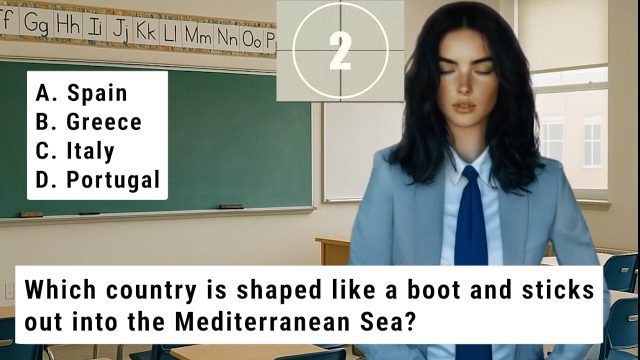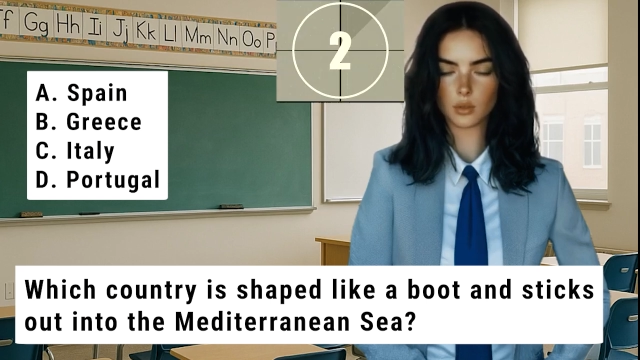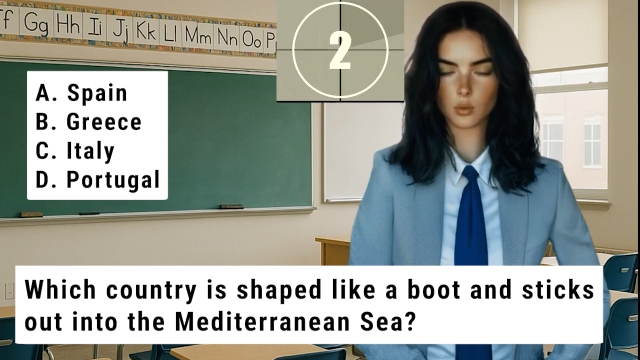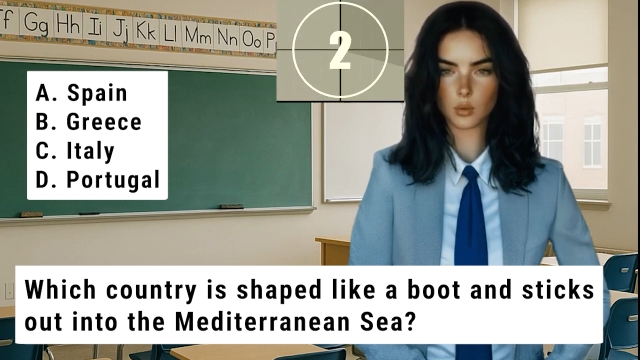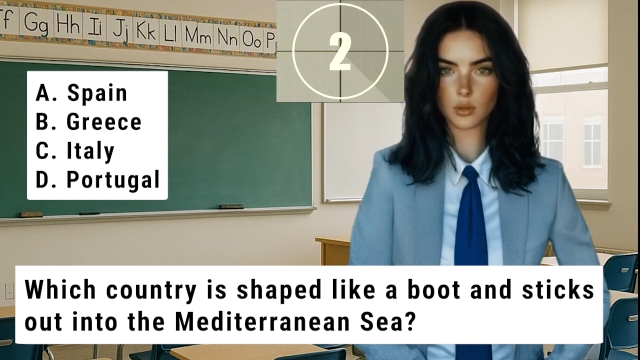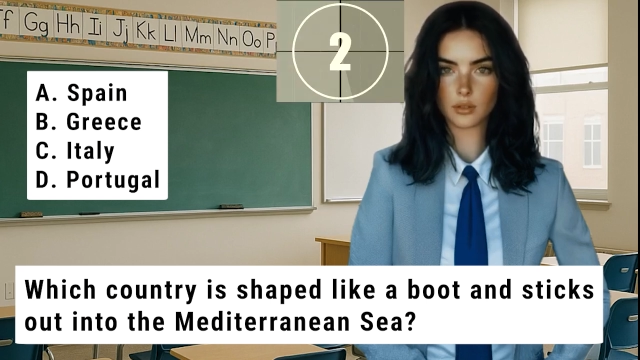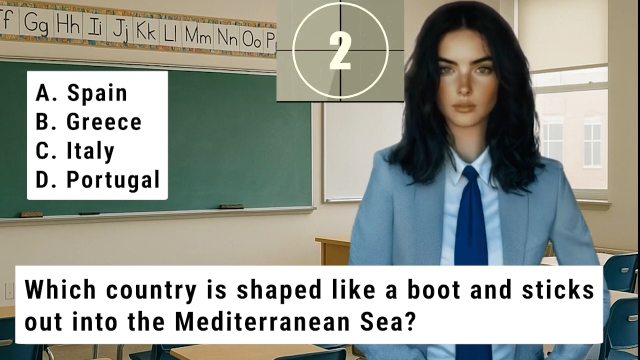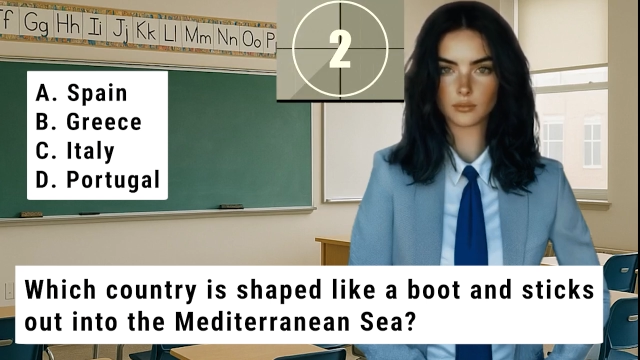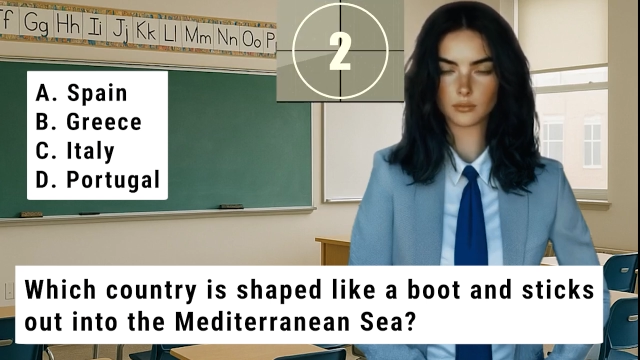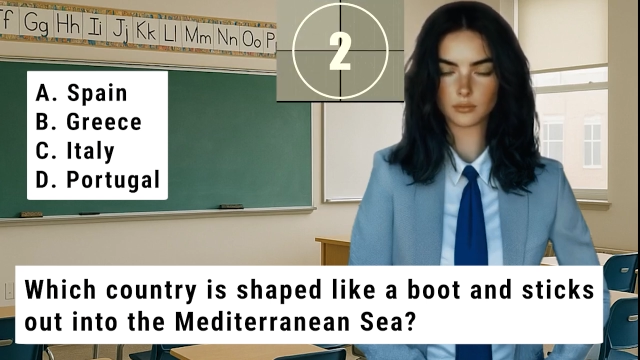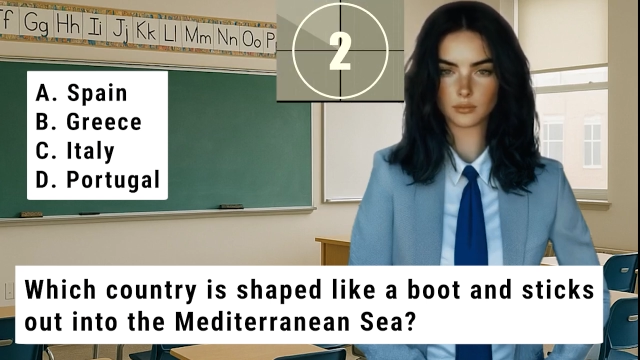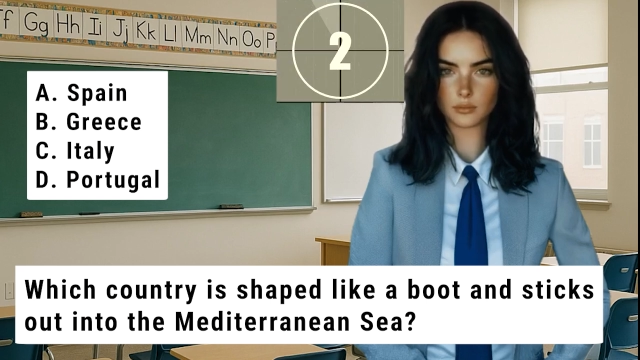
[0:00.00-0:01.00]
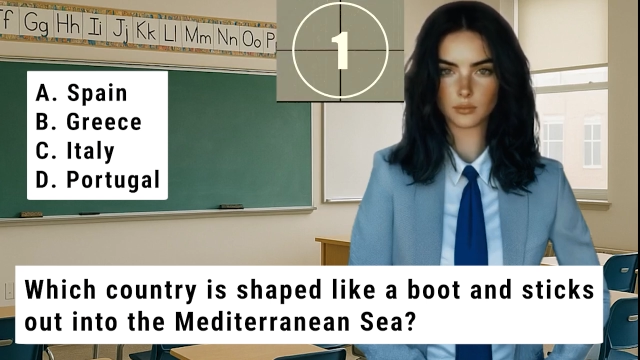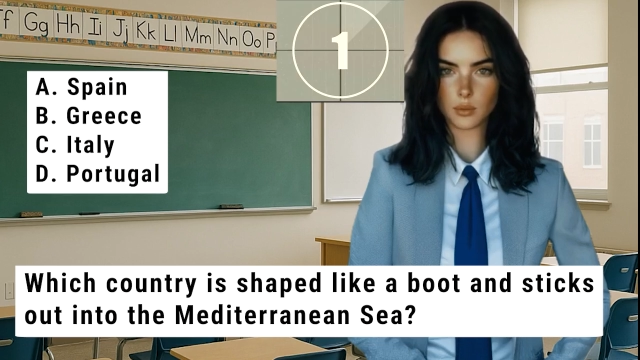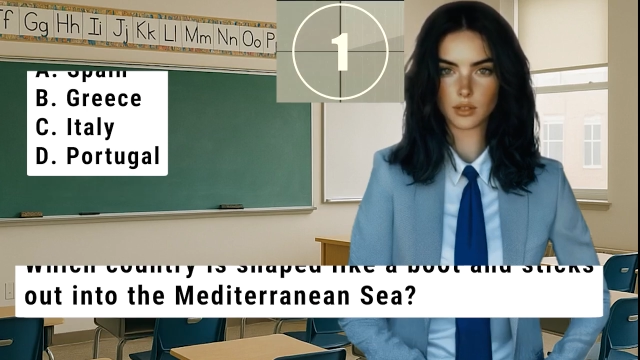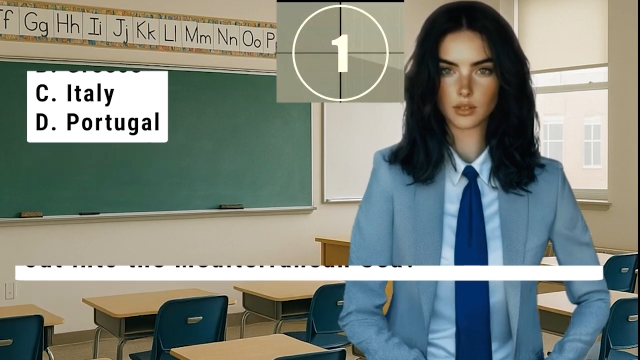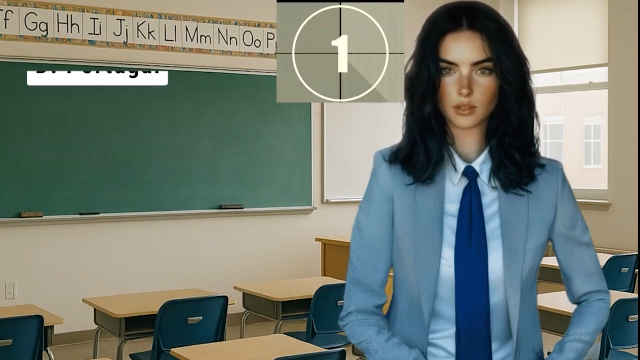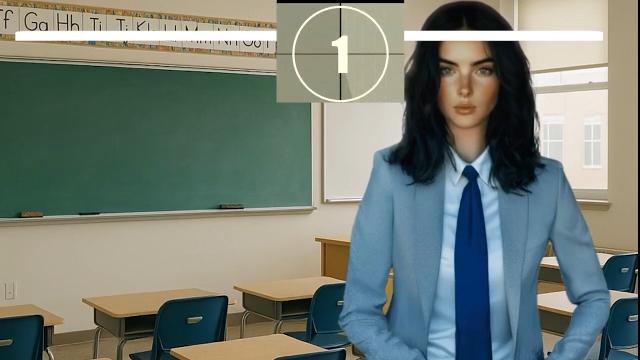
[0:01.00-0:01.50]
school?
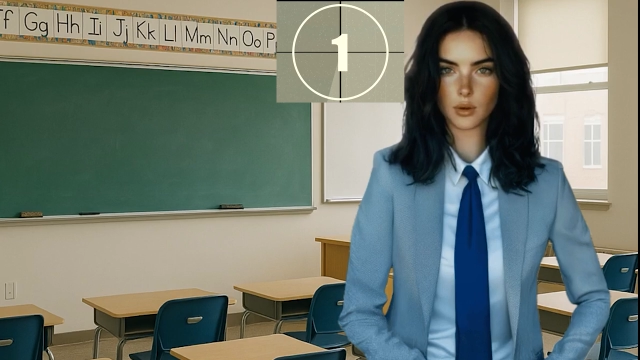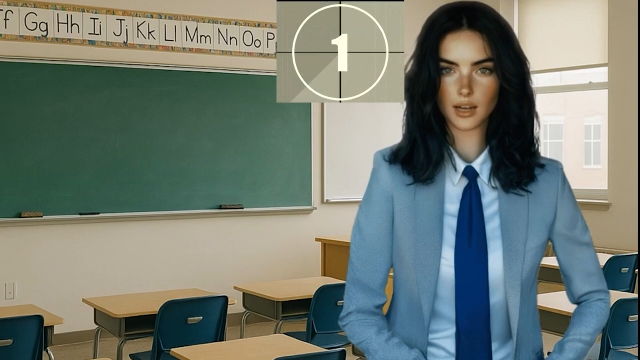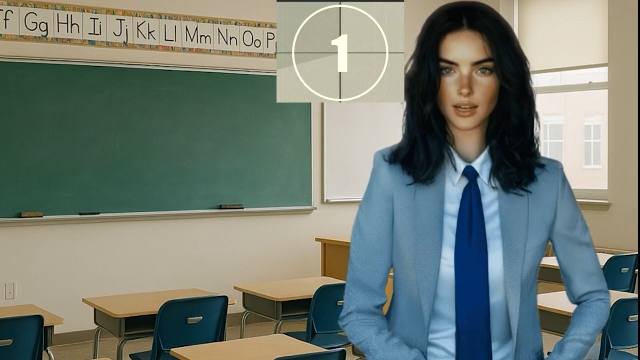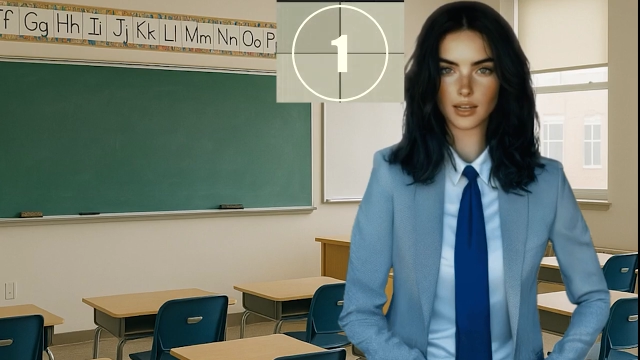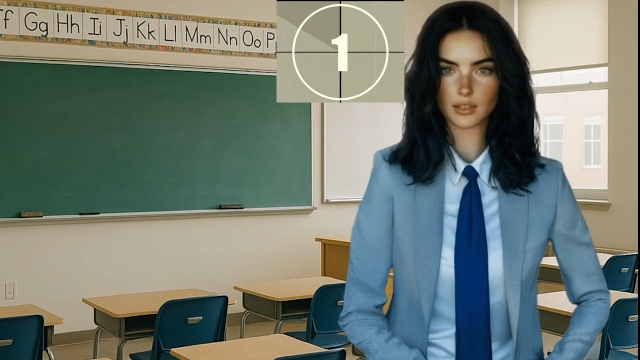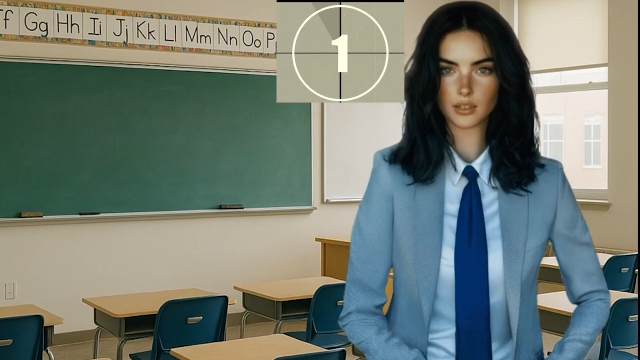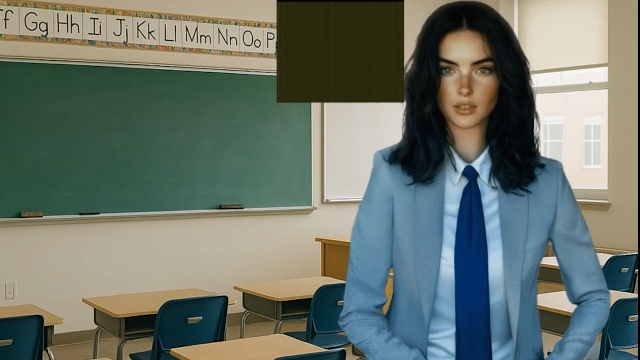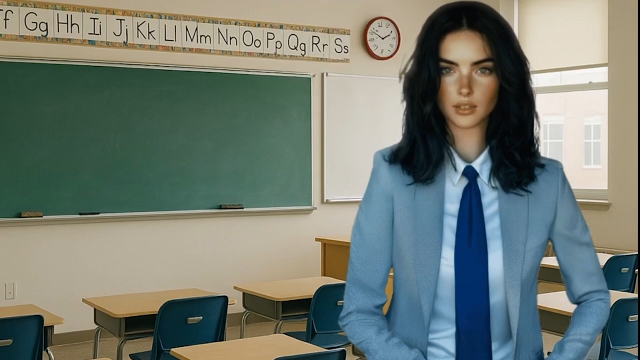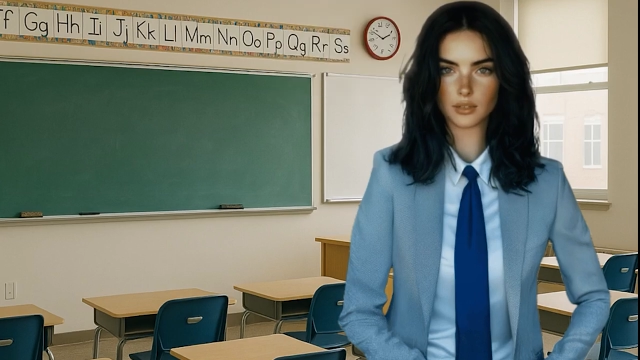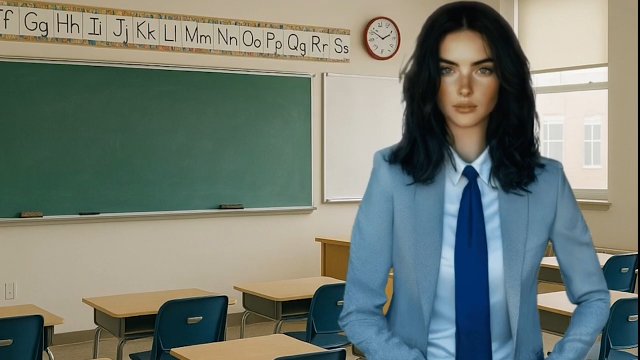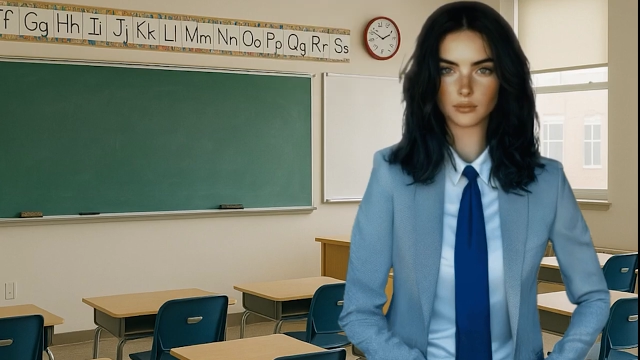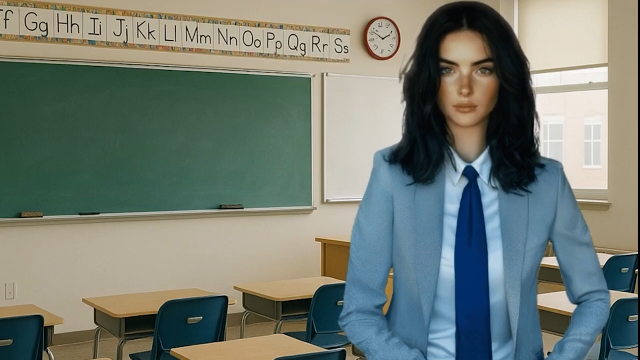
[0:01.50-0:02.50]
Which is the right answer?